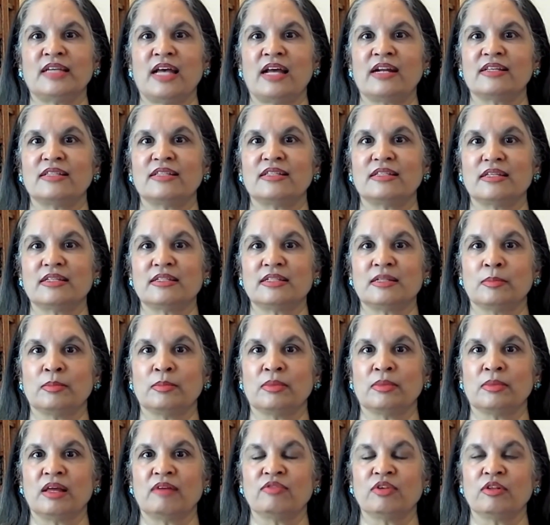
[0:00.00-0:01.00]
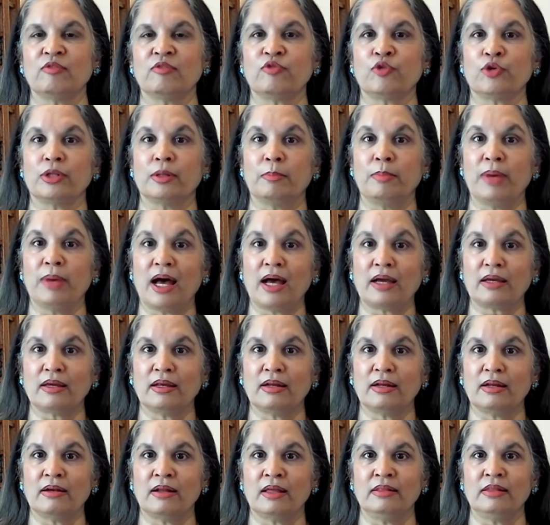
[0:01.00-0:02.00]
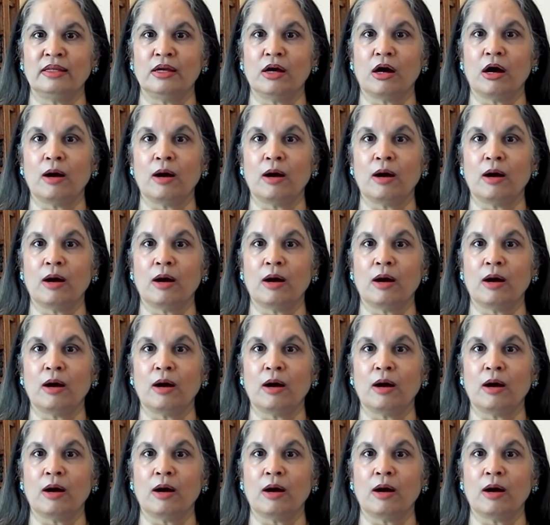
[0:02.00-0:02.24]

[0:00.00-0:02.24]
at a system level for the backend and the